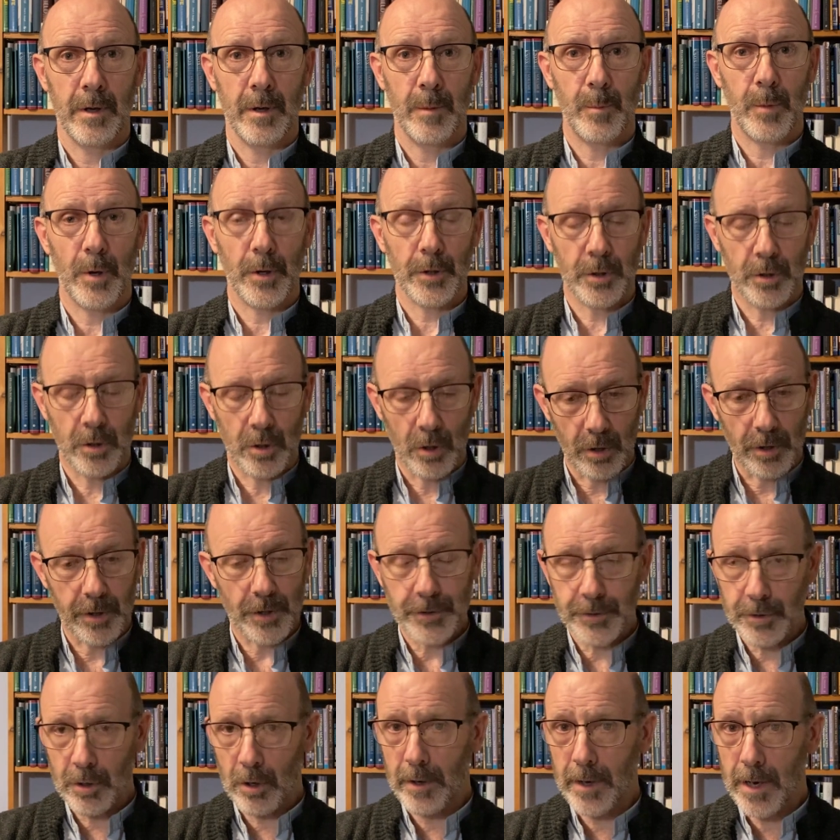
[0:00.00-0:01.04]
But God has
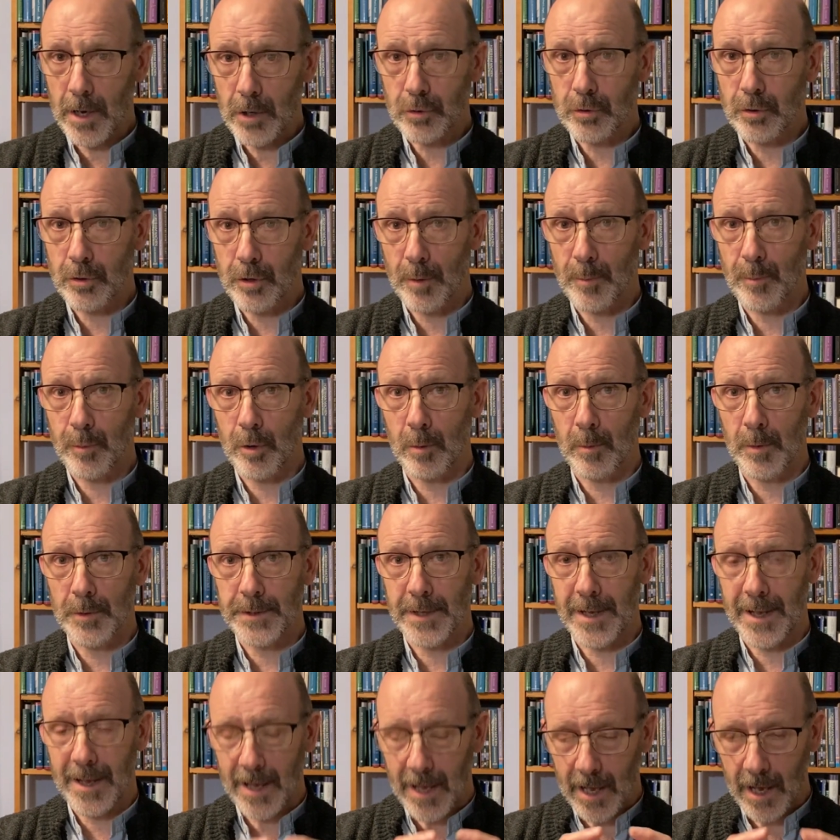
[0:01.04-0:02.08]
not issued a promise
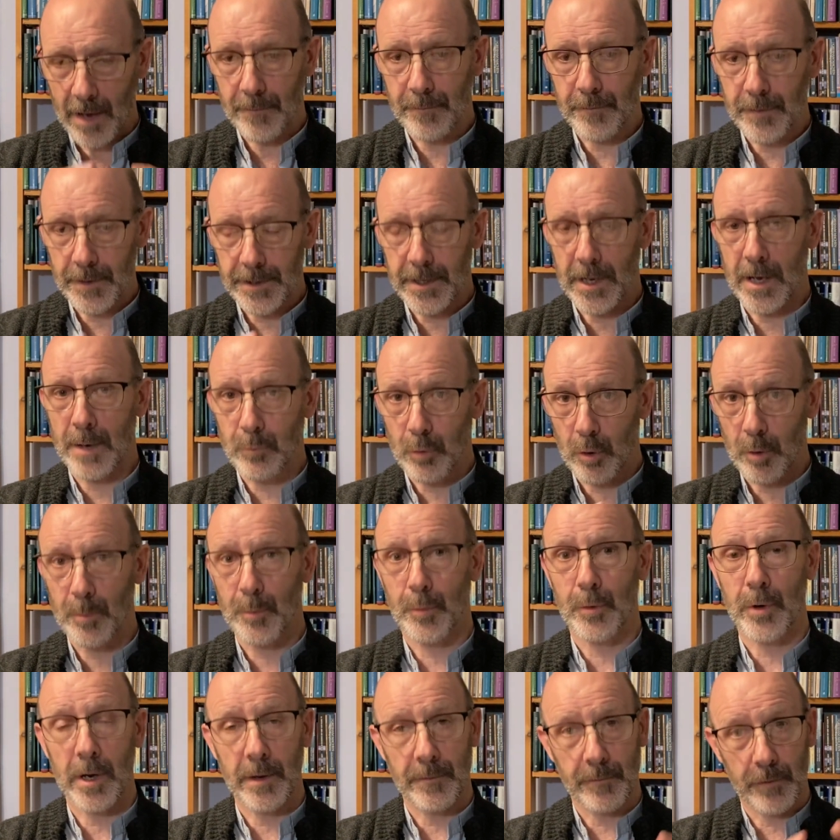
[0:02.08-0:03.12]
that every time you
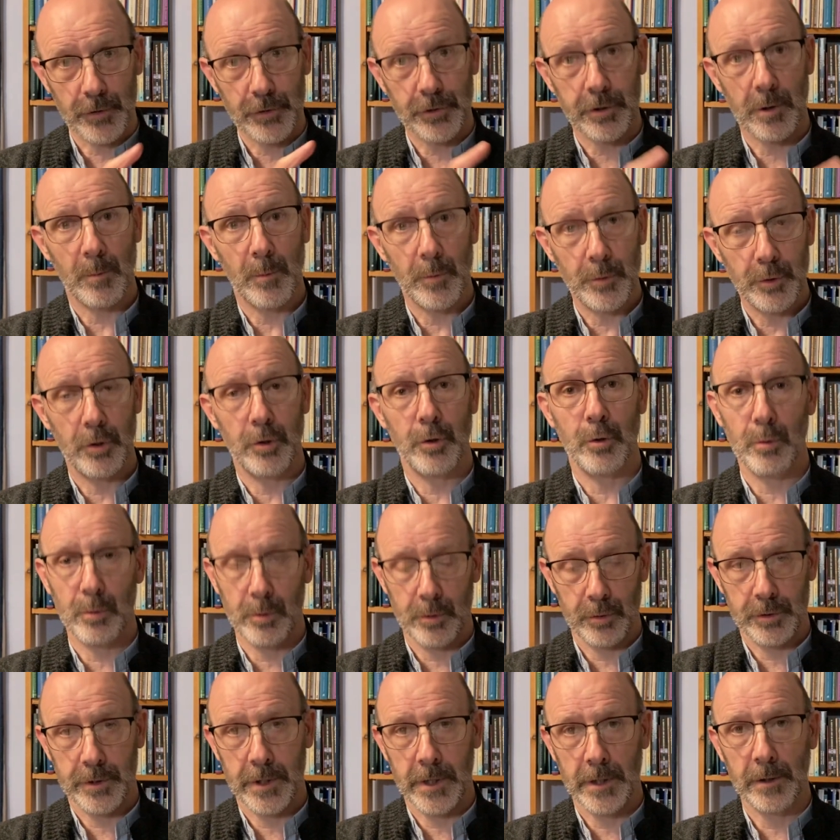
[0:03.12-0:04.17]
pray for someone you know
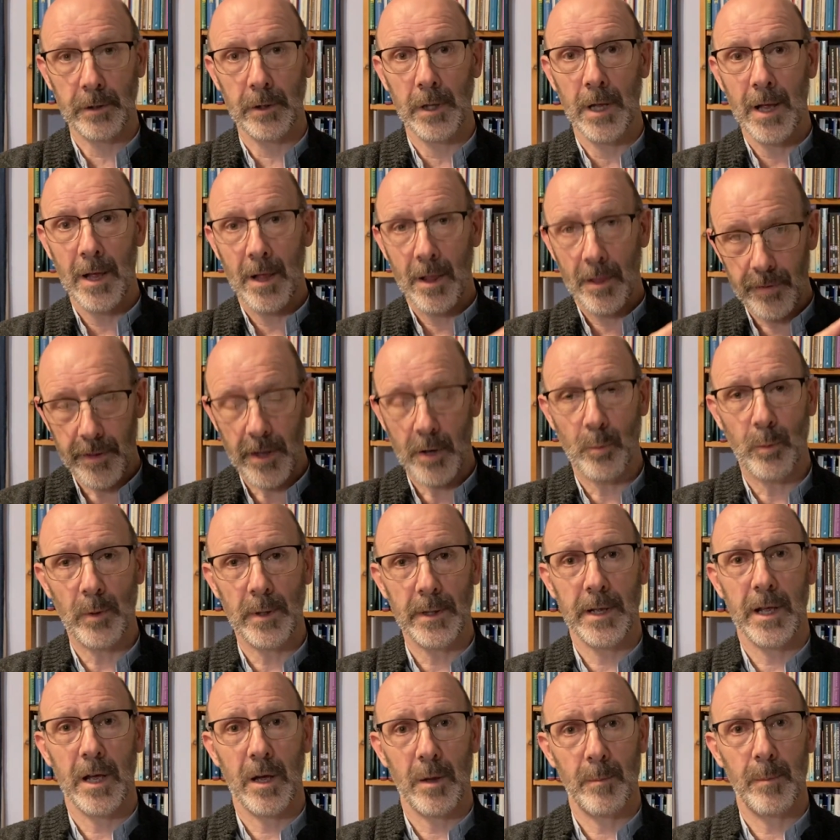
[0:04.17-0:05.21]
who's ill, they will
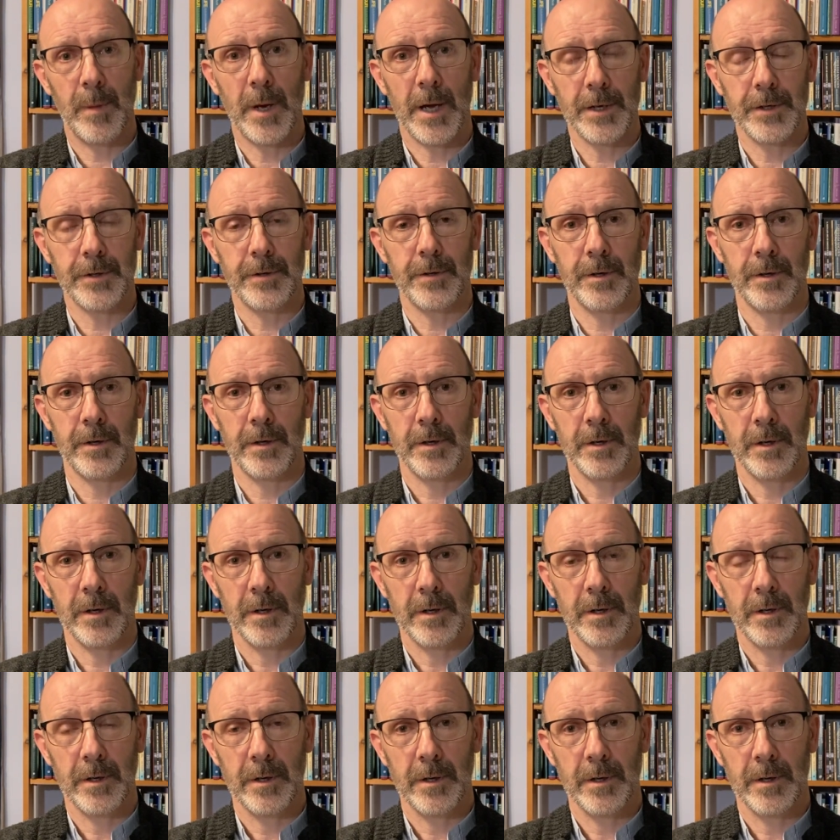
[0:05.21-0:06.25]
get better.
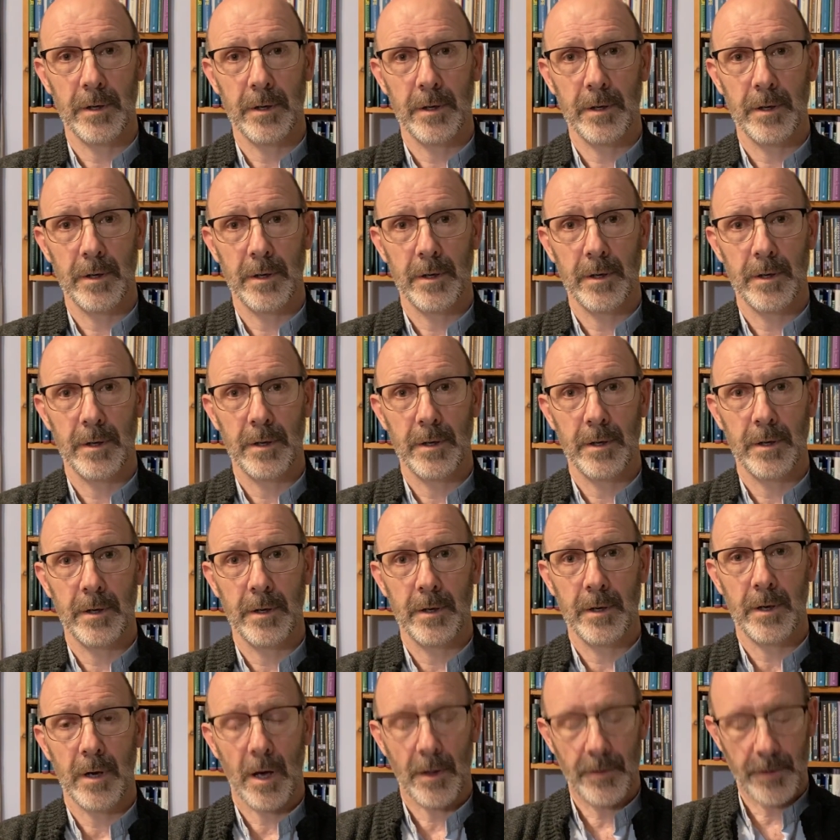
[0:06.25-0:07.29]

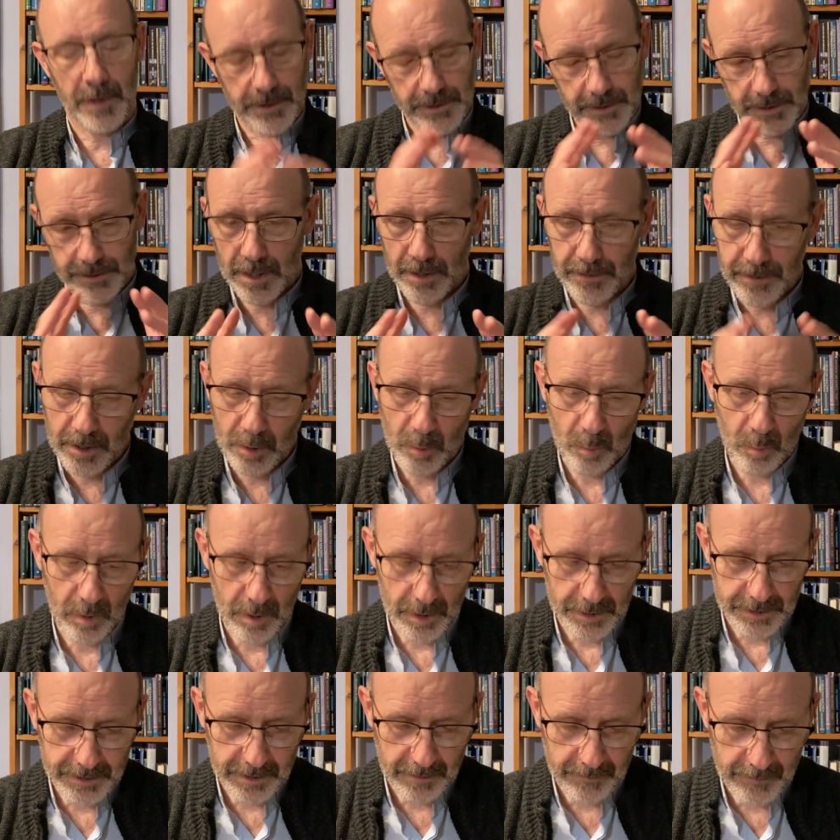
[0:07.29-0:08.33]
And this is, I think, where
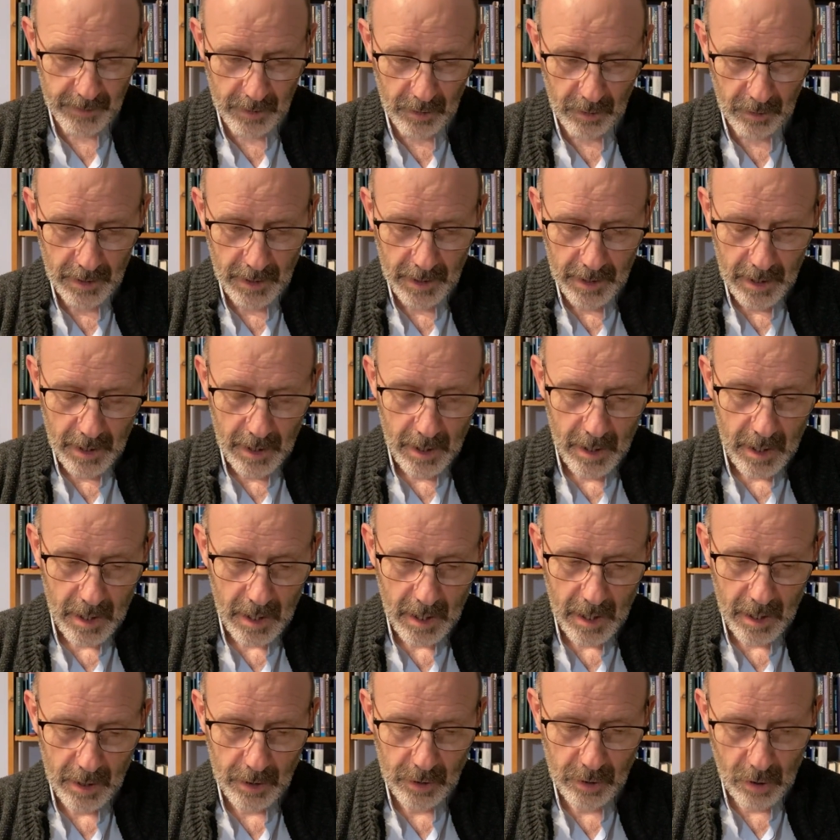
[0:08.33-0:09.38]
it's difficult.
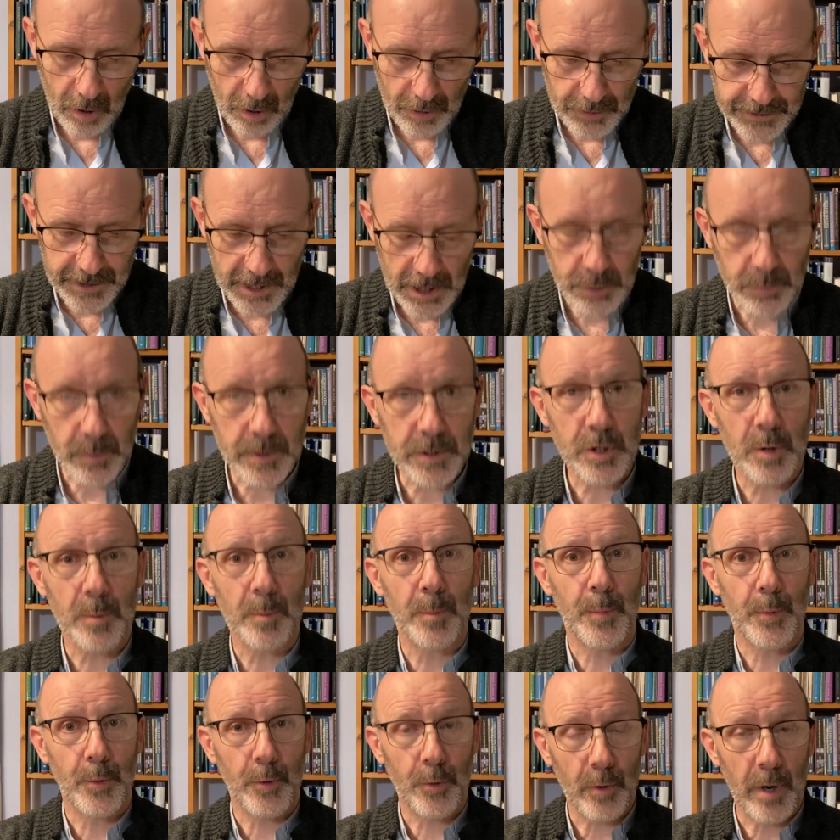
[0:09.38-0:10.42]
Uh, God says we should
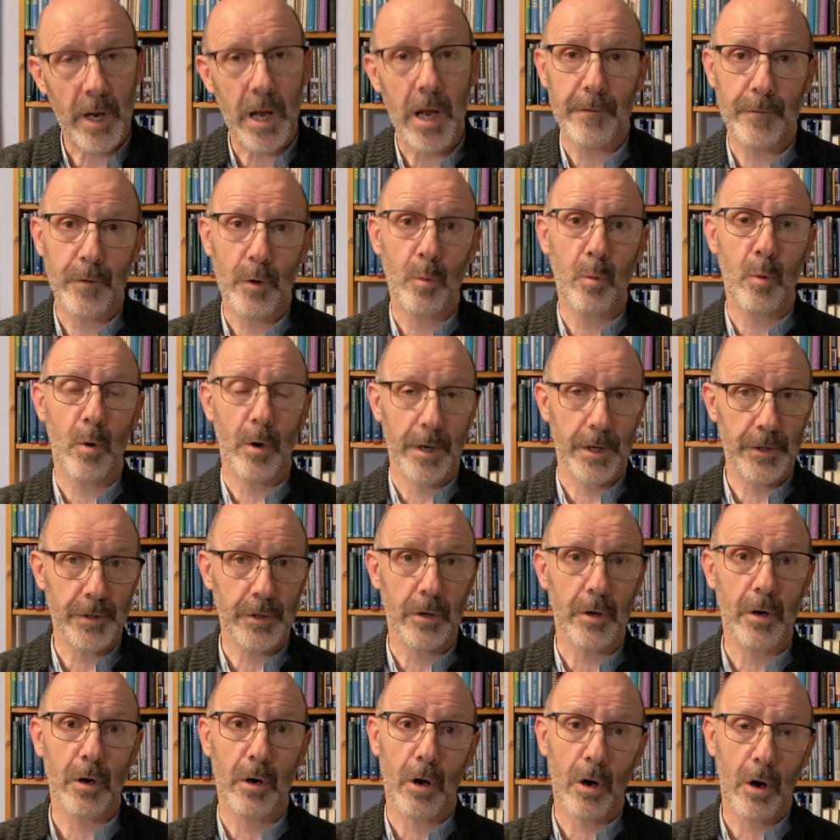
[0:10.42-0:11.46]
pray for what is on
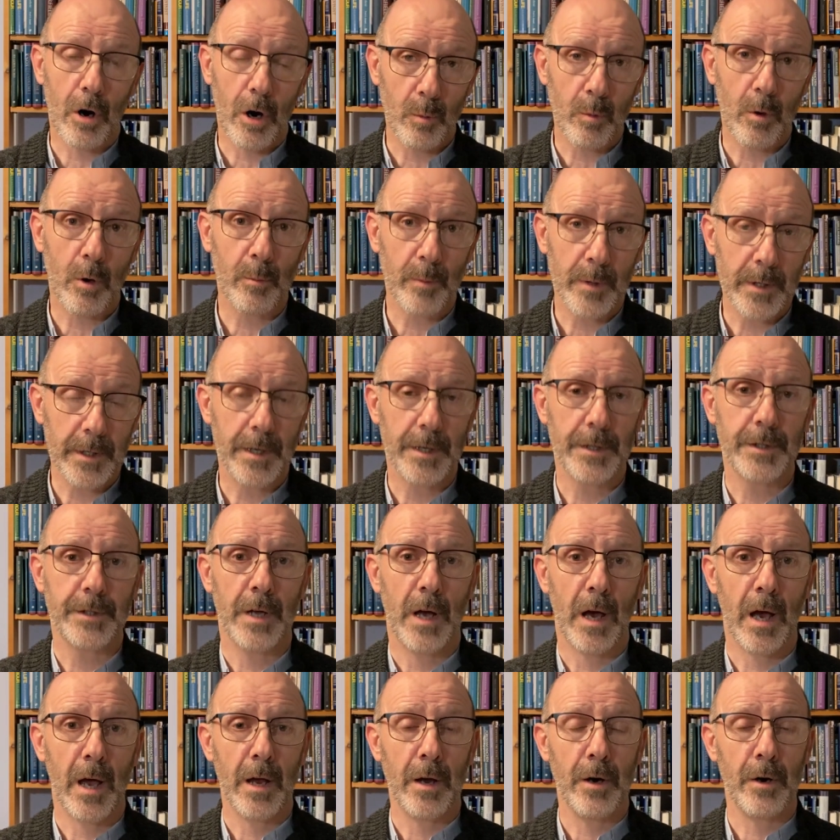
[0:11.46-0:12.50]
our heart, what we
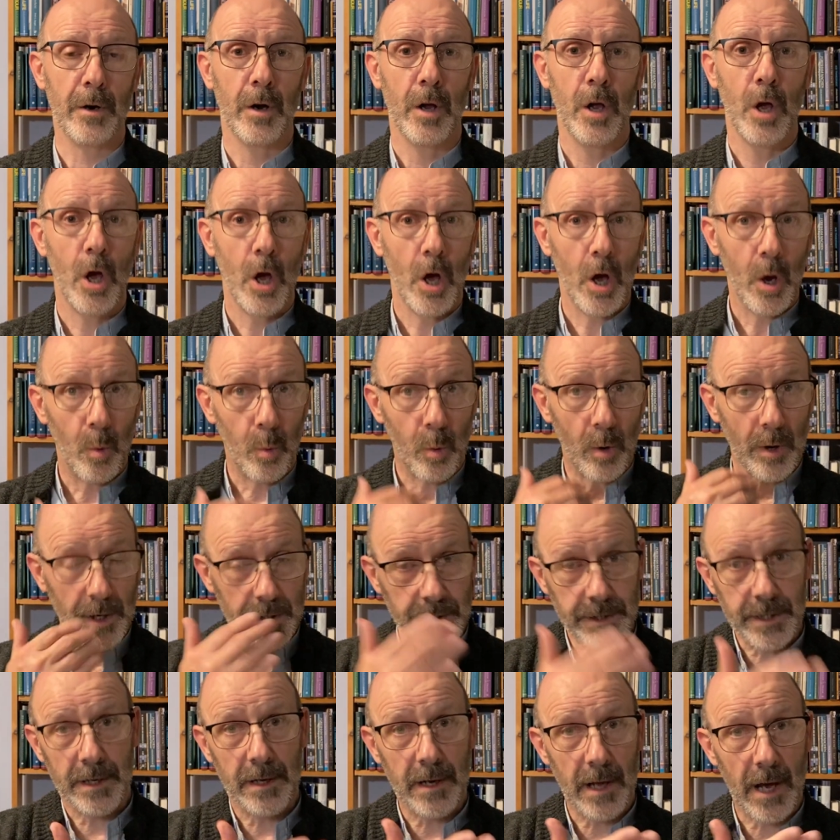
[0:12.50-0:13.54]
desire, what is
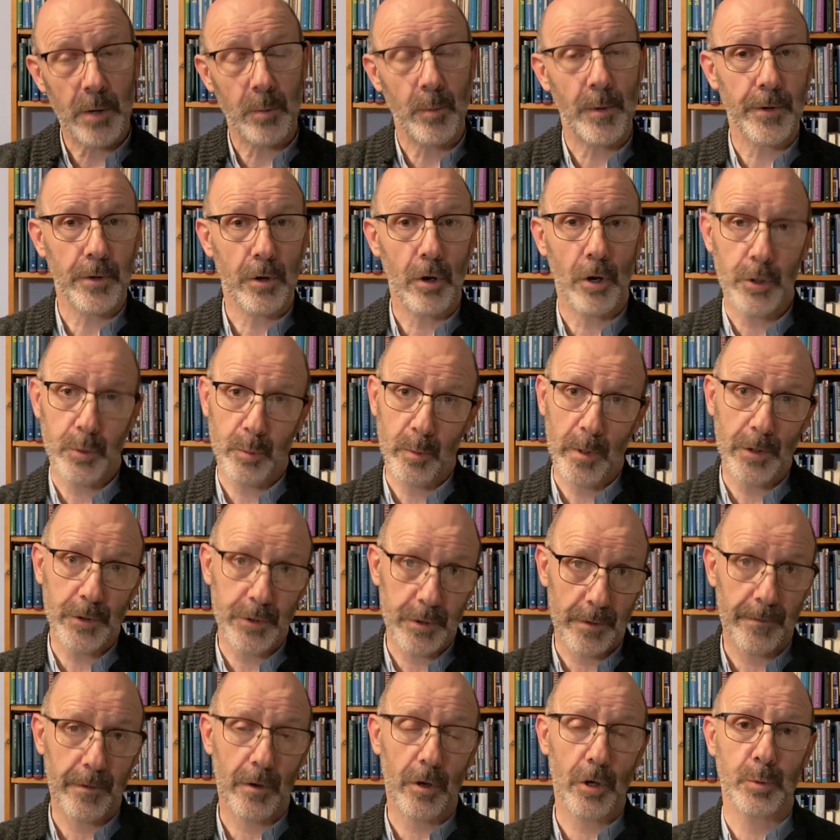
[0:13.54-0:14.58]
in line with God's will so
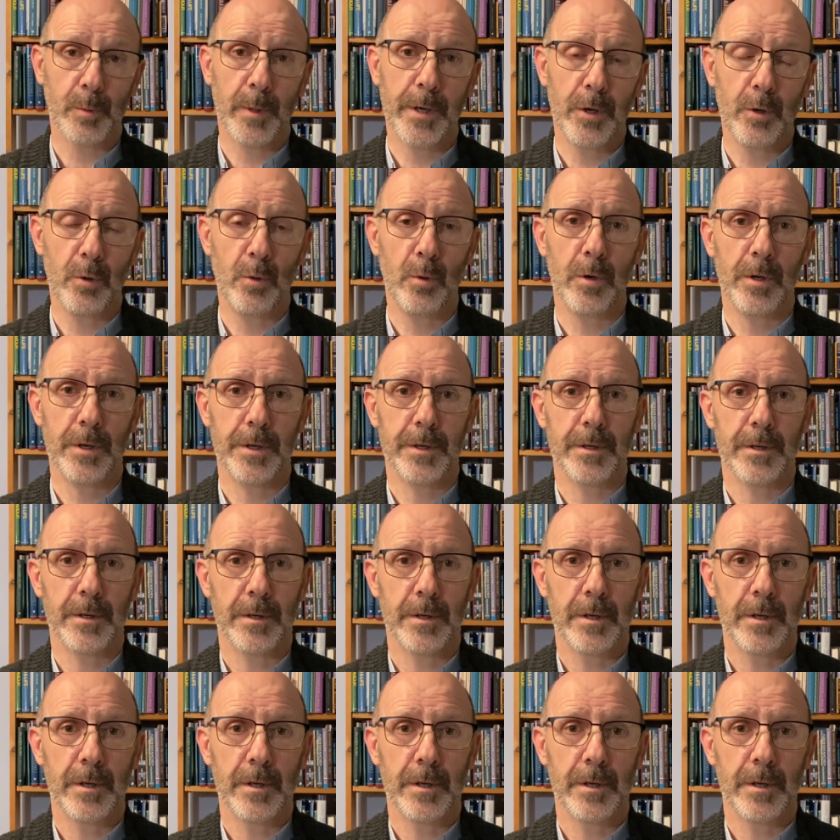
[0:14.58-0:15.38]
far as we know it.